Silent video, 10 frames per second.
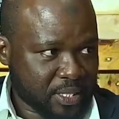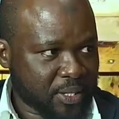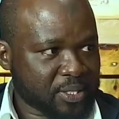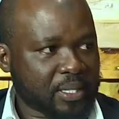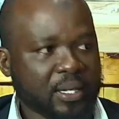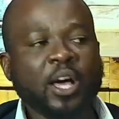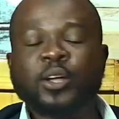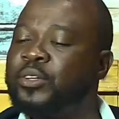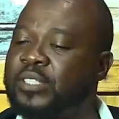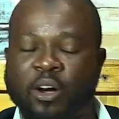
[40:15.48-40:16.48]
you see those things.
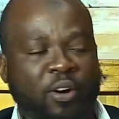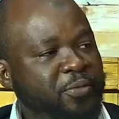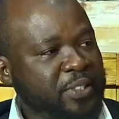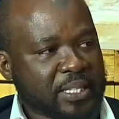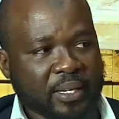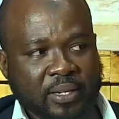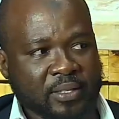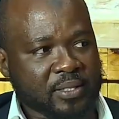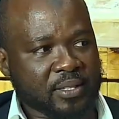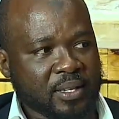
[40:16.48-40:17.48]
Those are all phishing
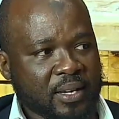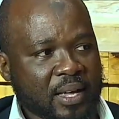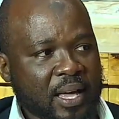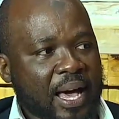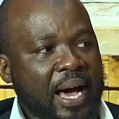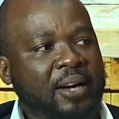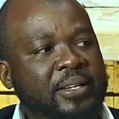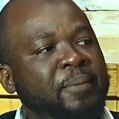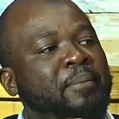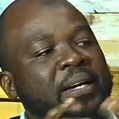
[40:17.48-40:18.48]
links.
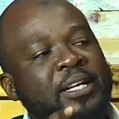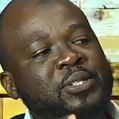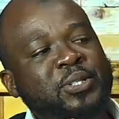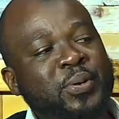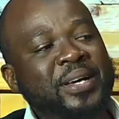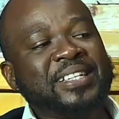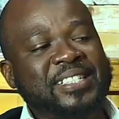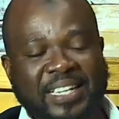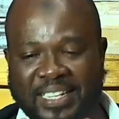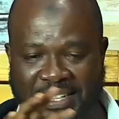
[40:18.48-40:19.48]
How they manage to do
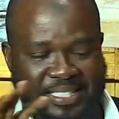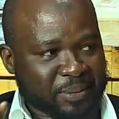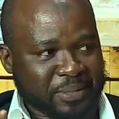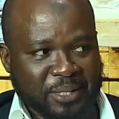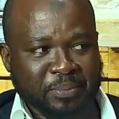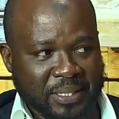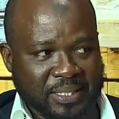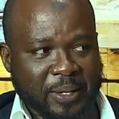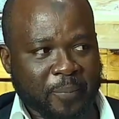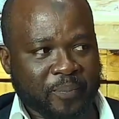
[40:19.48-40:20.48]
it is another subject
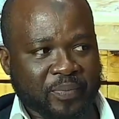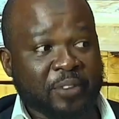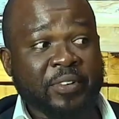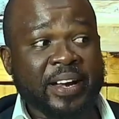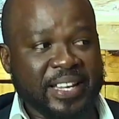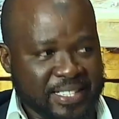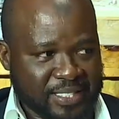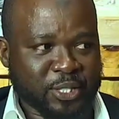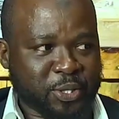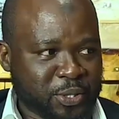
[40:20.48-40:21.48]
matter. Very
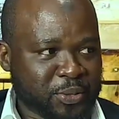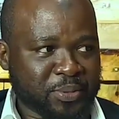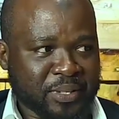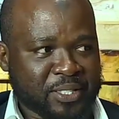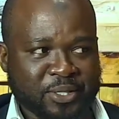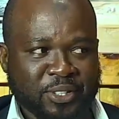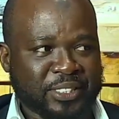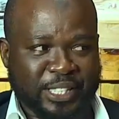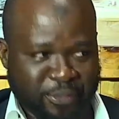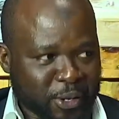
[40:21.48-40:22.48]
easy to do. It's
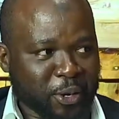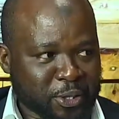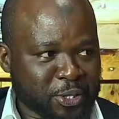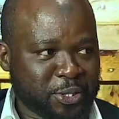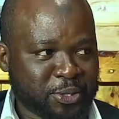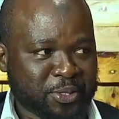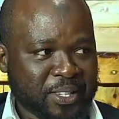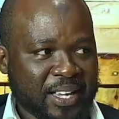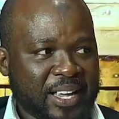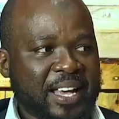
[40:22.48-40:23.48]
not difficult to do.
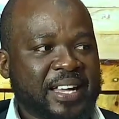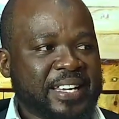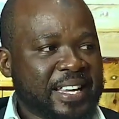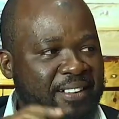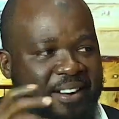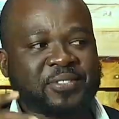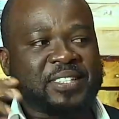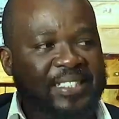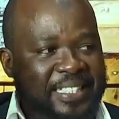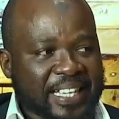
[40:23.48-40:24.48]
They
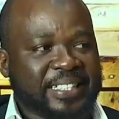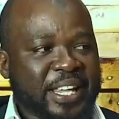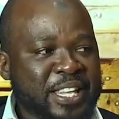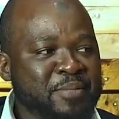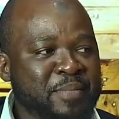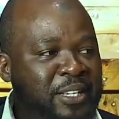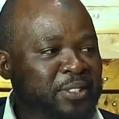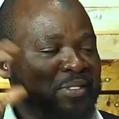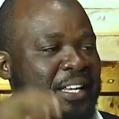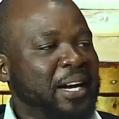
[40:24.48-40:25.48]
have to get the
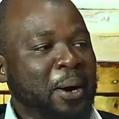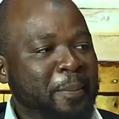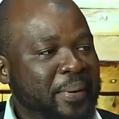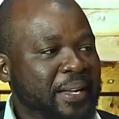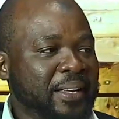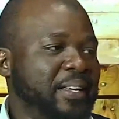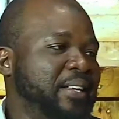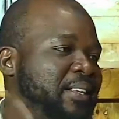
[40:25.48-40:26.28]
image of the company